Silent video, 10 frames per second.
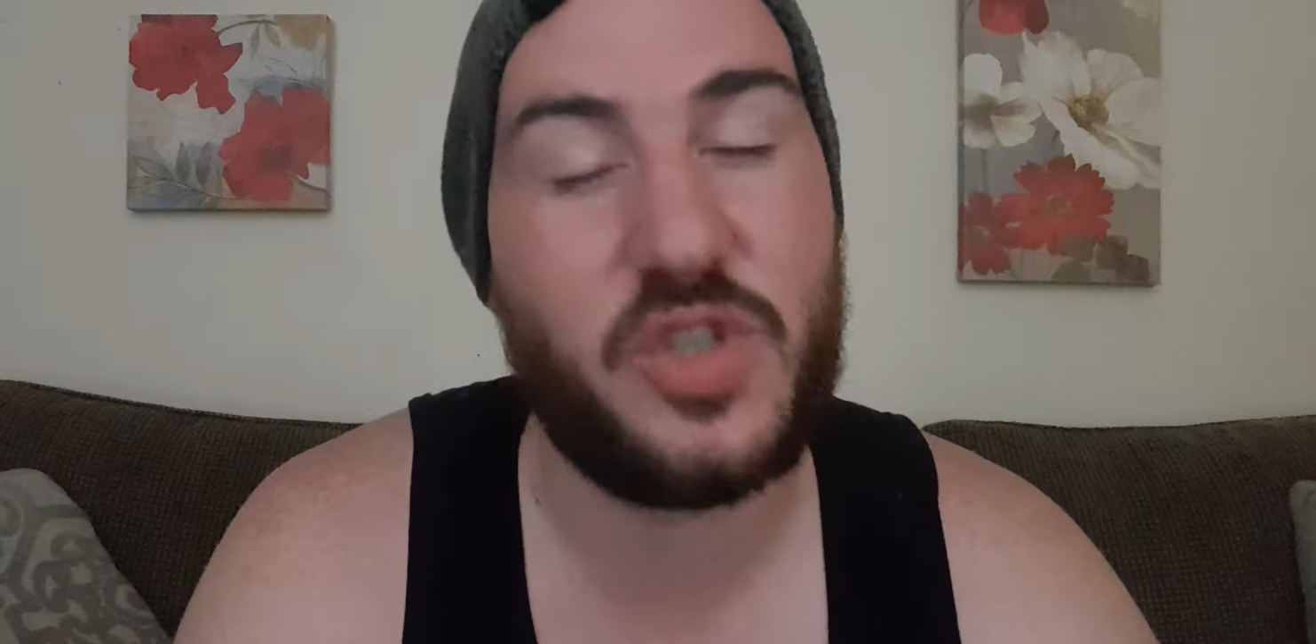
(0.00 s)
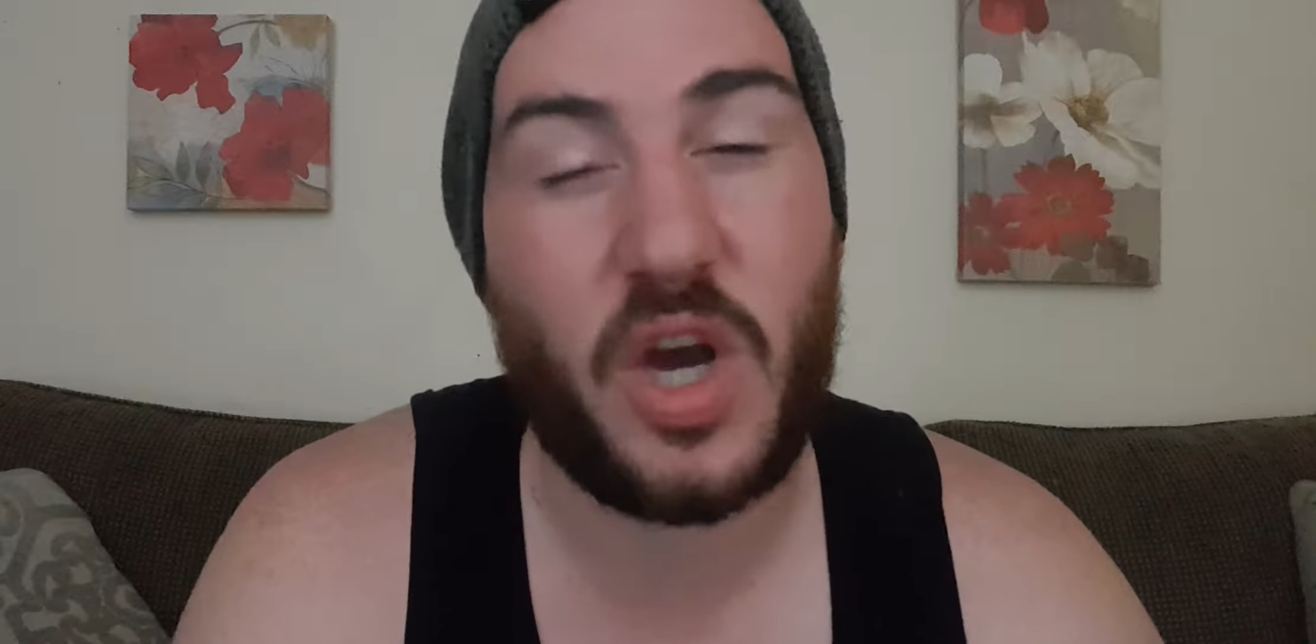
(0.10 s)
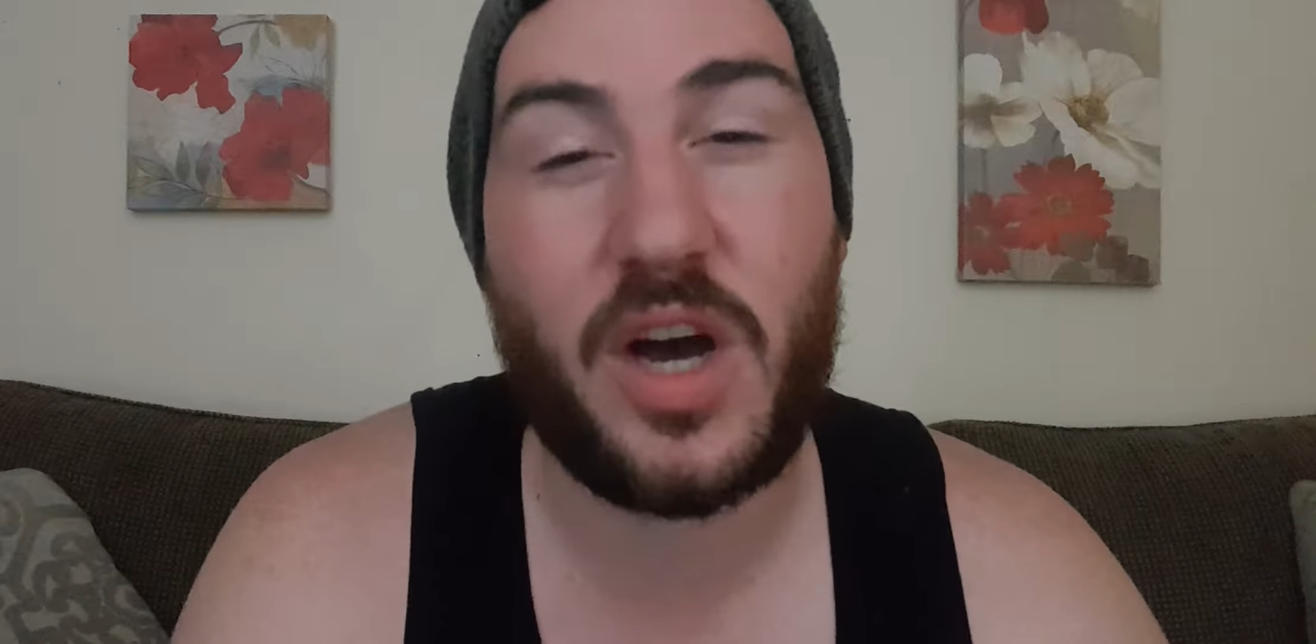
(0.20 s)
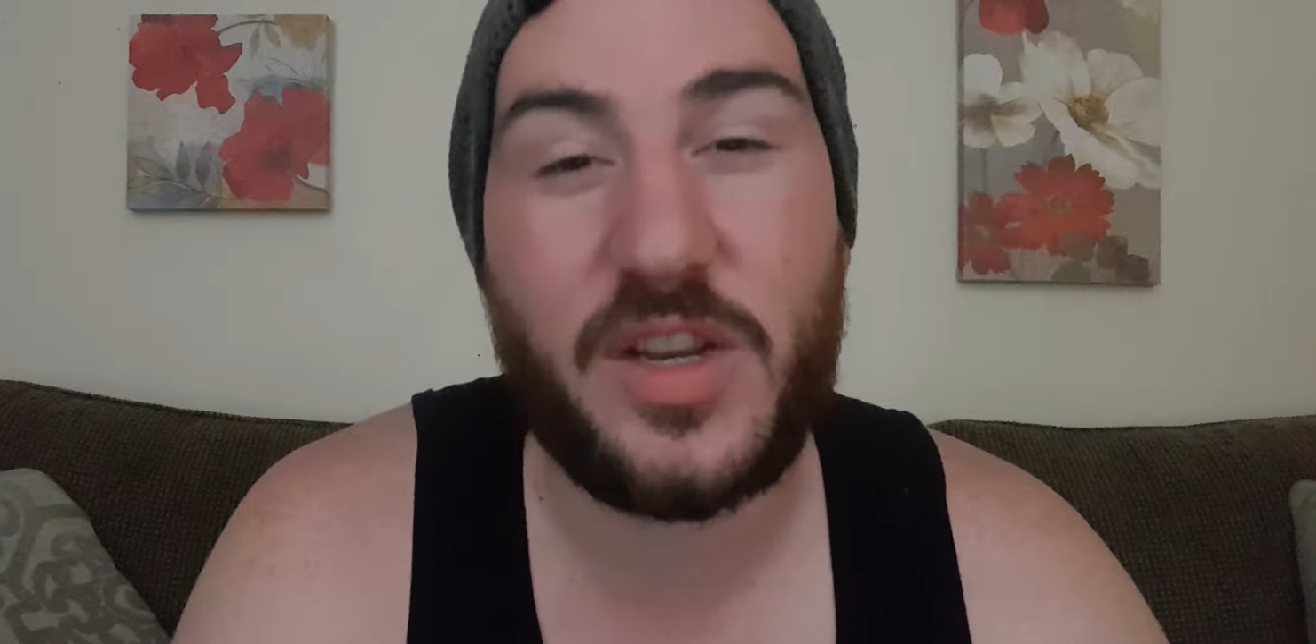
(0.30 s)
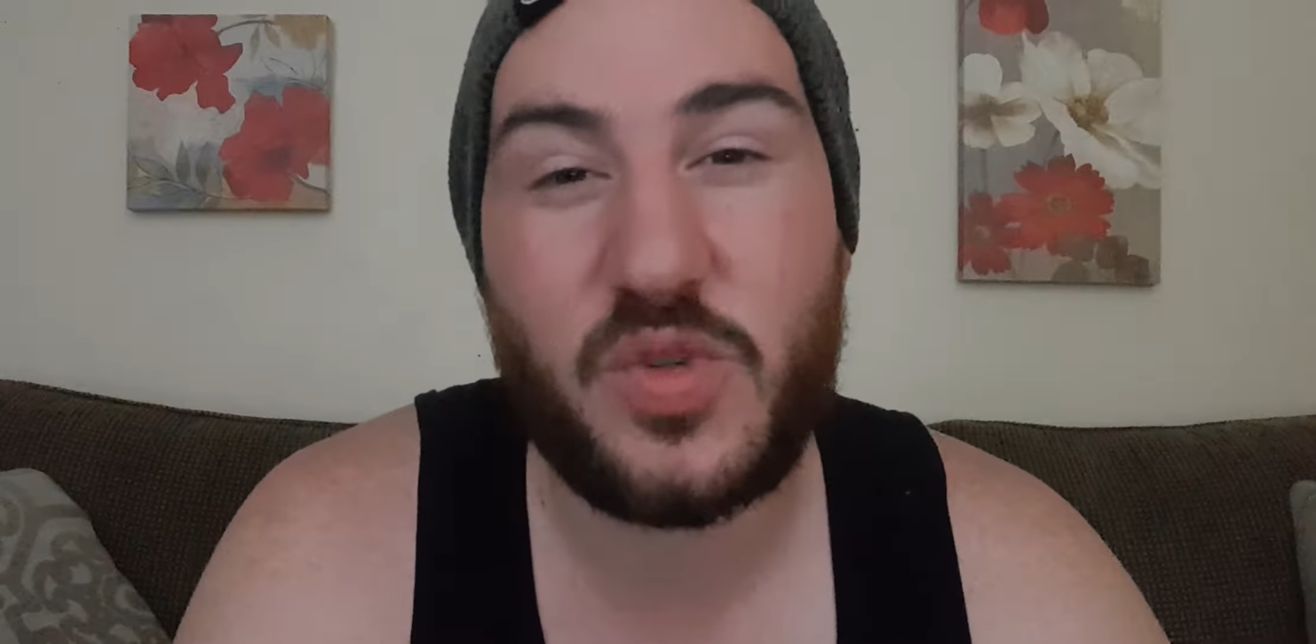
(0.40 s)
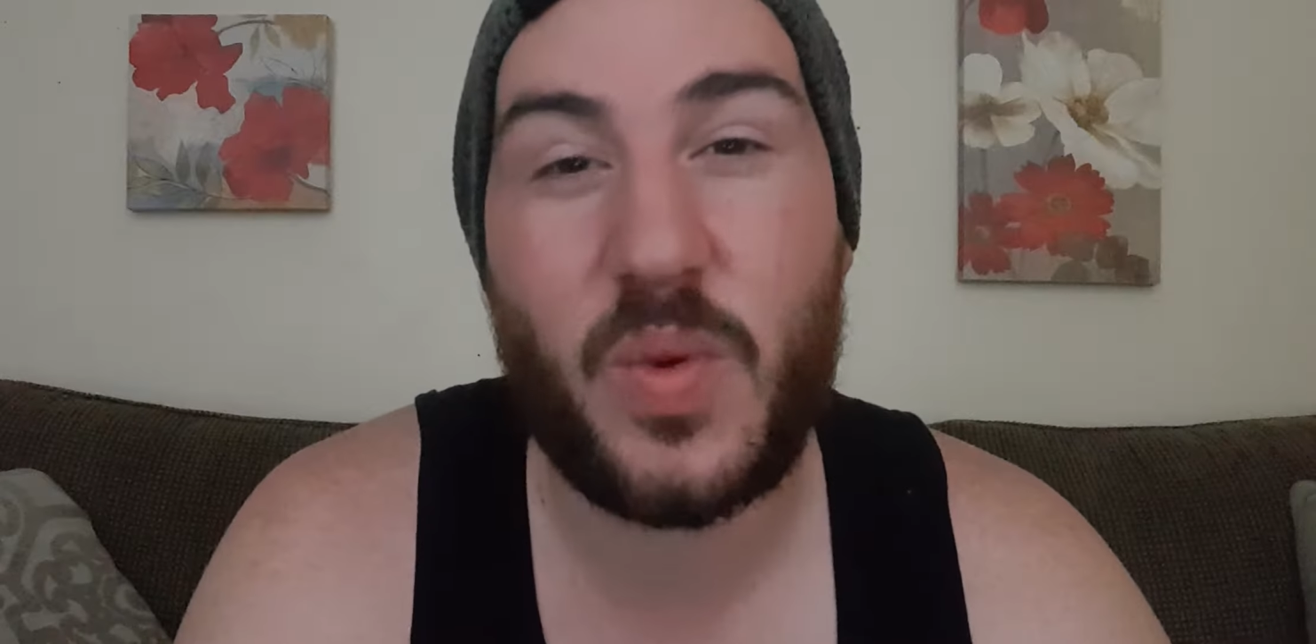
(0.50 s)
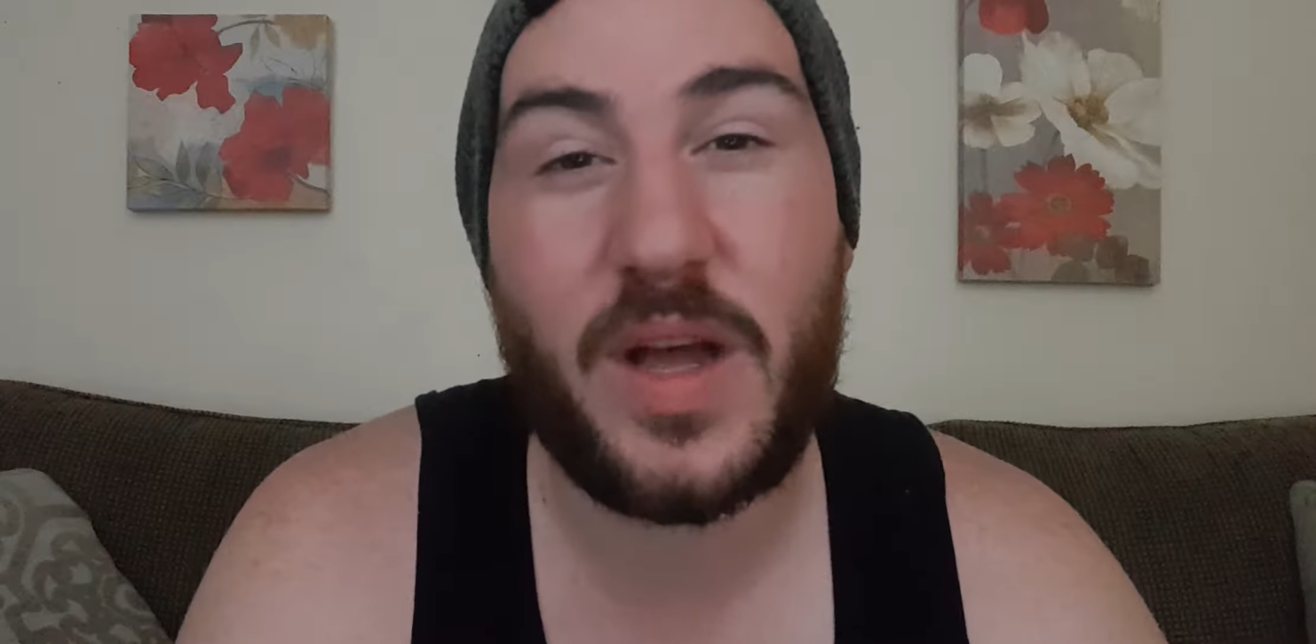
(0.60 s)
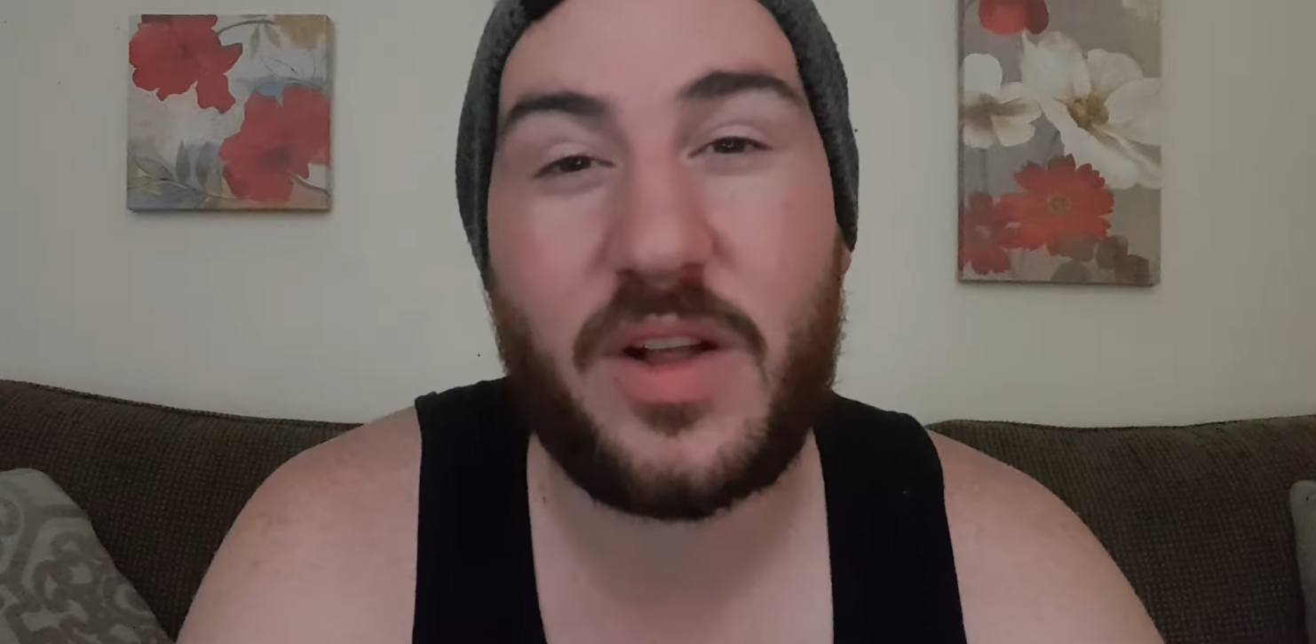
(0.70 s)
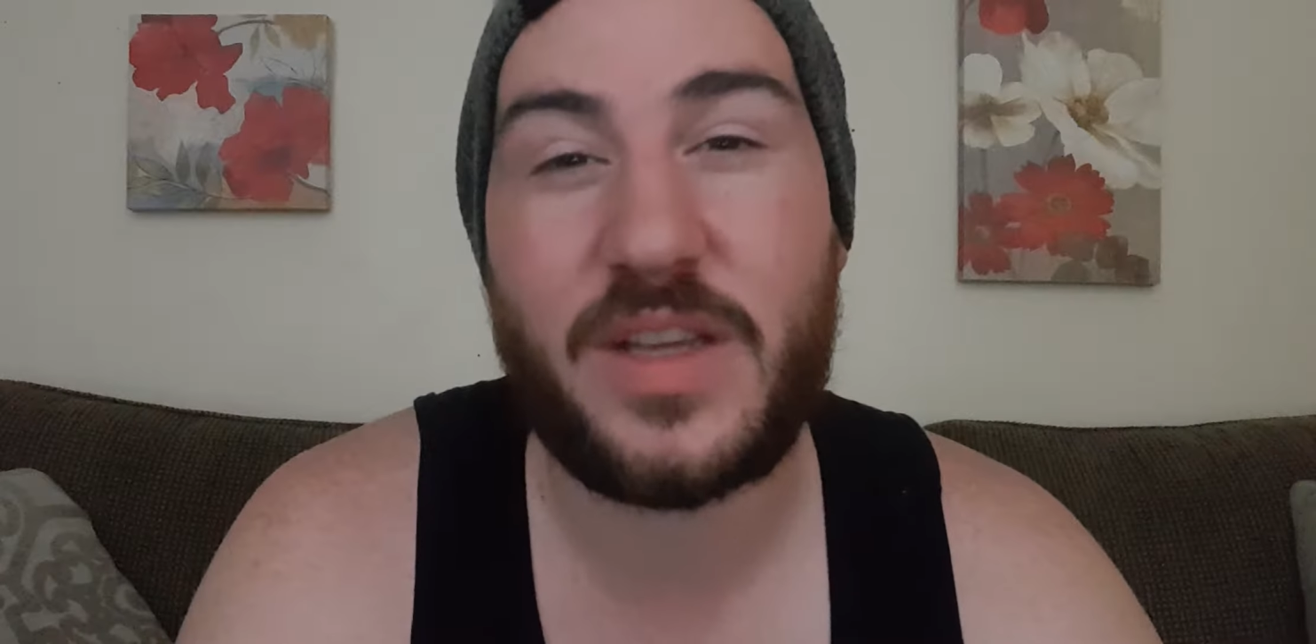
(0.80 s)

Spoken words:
dodge well,